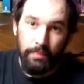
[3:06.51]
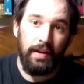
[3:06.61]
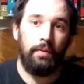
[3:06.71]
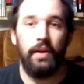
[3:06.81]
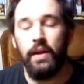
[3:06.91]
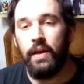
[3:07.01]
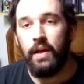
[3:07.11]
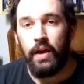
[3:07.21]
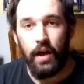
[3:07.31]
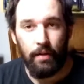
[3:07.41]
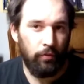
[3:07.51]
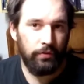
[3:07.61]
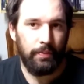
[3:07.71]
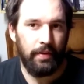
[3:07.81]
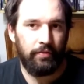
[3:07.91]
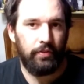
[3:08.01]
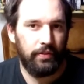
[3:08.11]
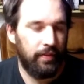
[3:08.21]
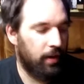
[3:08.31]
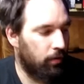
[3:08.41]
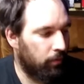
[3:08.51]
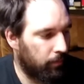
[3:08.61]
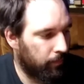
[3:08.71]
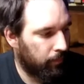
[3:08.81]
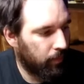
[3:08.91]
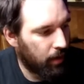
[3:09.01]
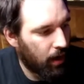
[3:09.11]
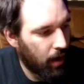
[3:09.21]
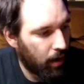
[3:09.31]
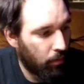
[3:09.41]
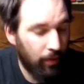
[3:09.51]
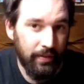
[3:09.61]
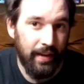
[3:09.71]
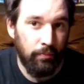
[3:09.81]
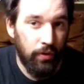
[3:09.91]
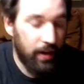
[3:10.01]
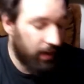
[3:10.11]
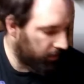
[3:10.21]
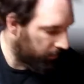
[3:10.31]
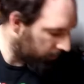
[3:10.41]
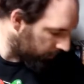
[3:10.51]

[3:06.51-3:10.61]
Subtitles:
But anyway, I'm doing something different in this video while I'm taking a break